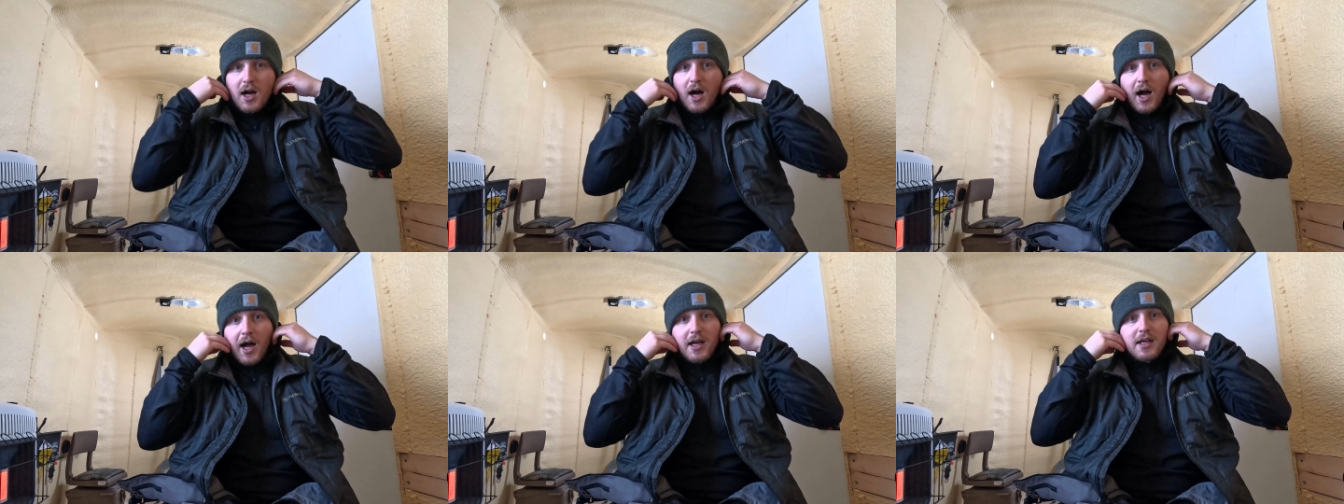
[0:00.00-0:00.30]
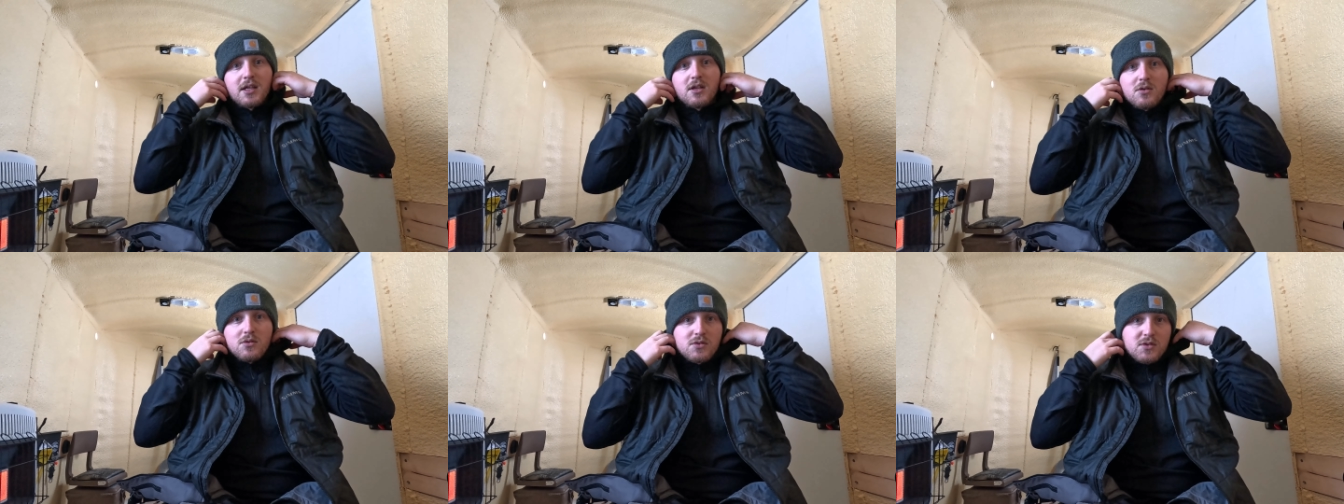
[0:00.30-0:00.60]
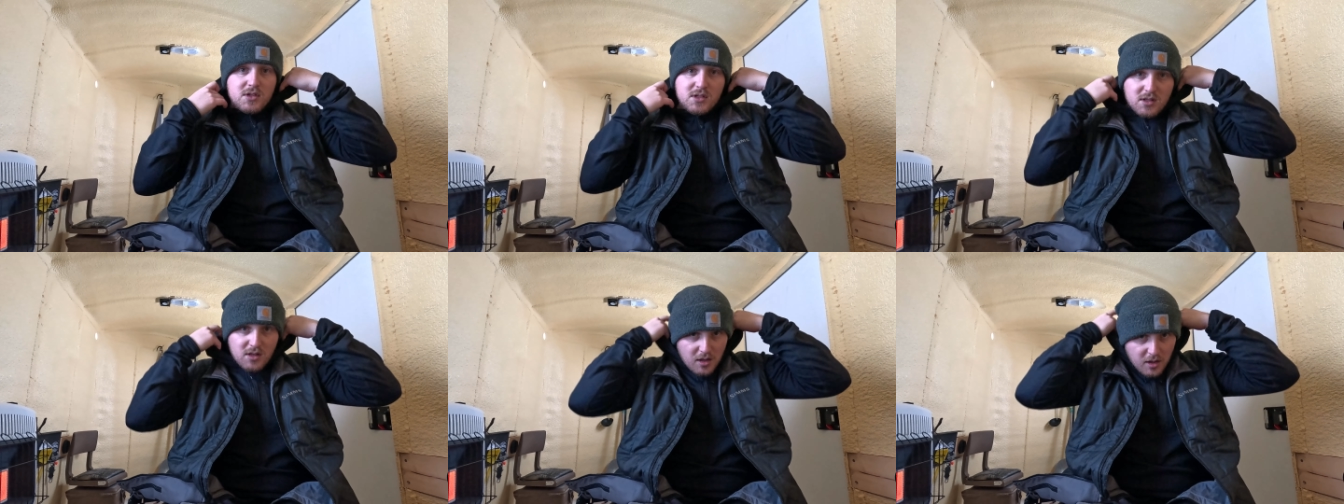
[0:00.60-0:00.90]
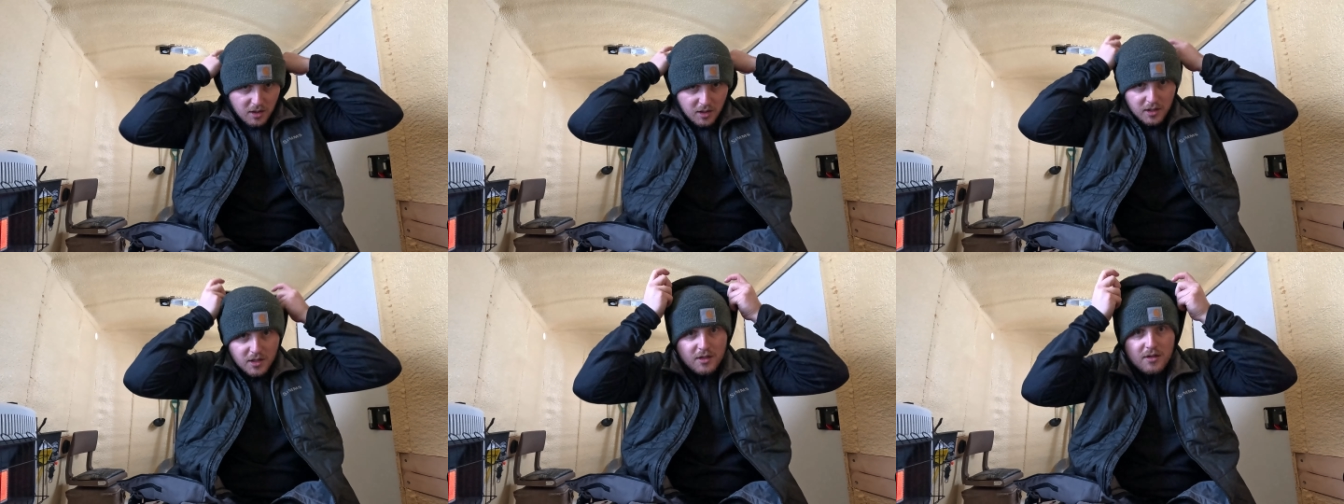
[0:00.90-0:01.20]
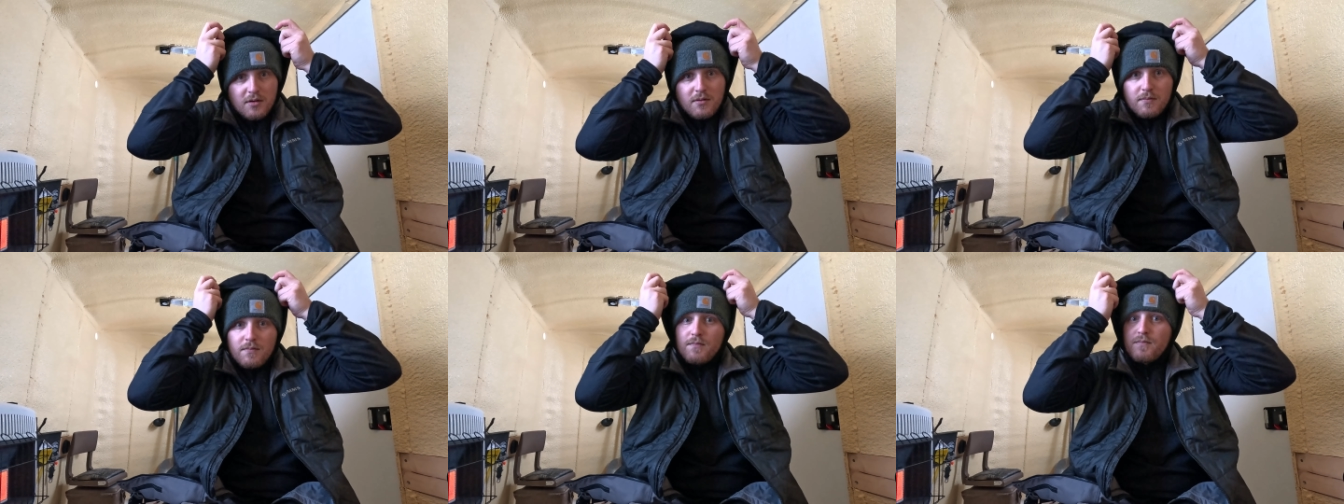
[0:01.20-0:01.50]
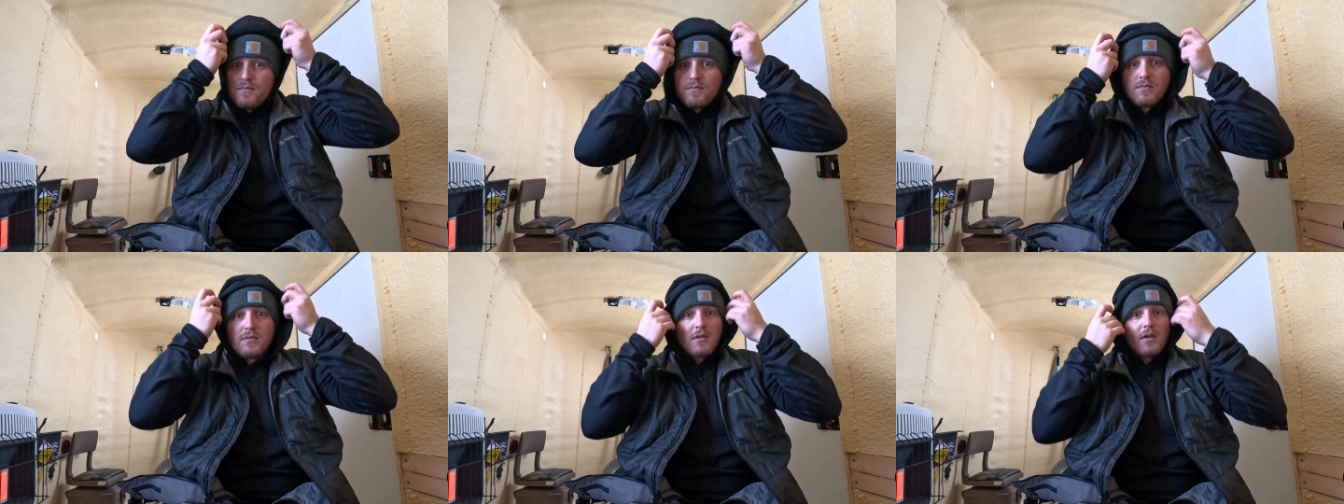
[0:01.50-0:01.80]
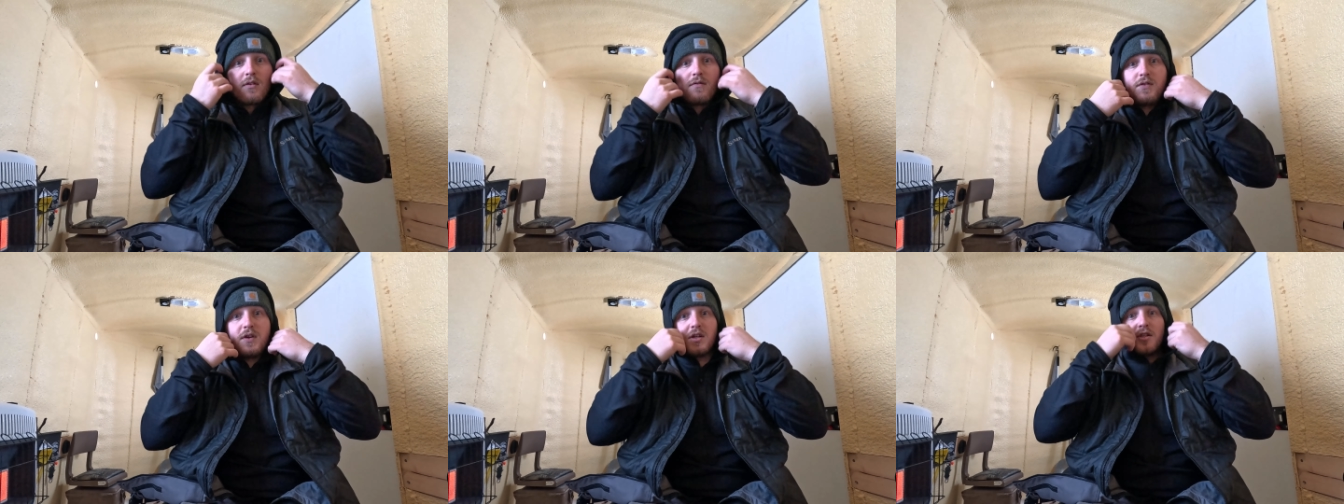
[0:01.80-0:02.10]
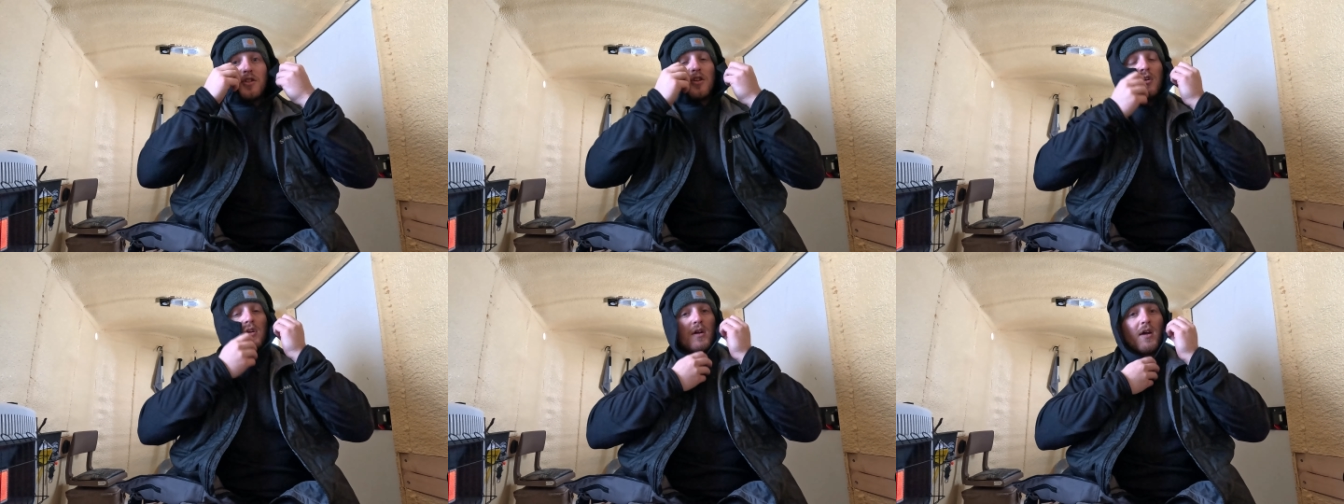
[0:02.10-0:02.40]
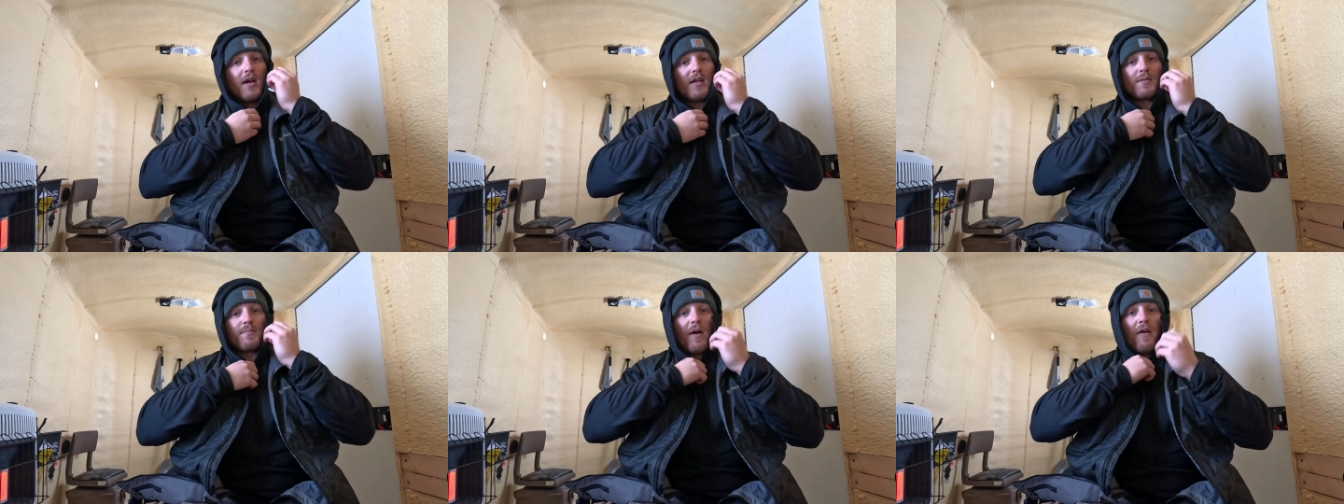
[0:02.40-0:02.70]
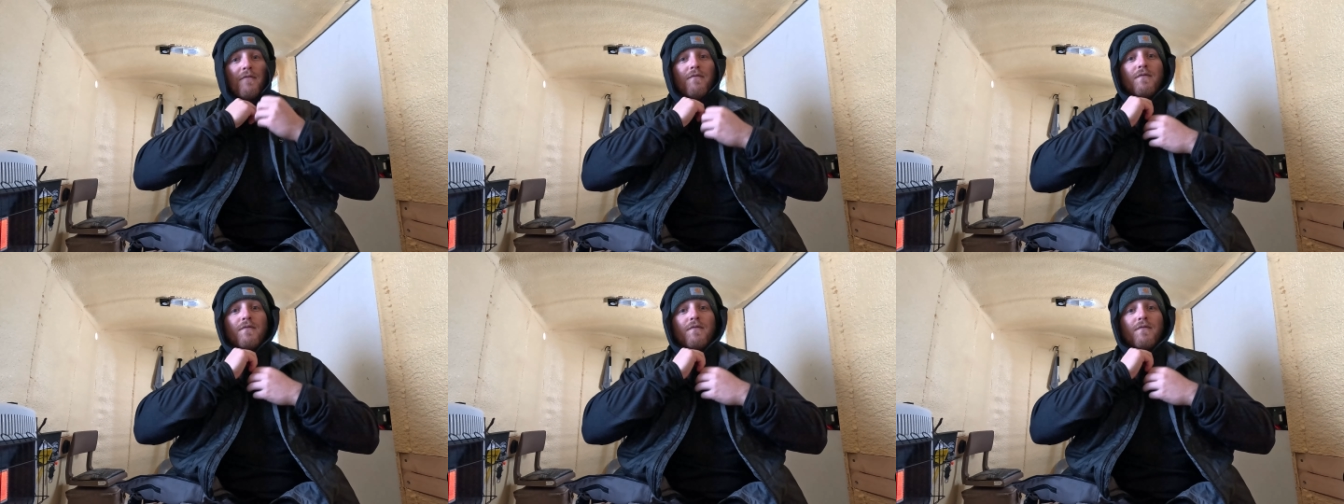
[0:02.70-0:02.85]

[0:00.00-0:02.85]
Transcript: I use the hood feature as my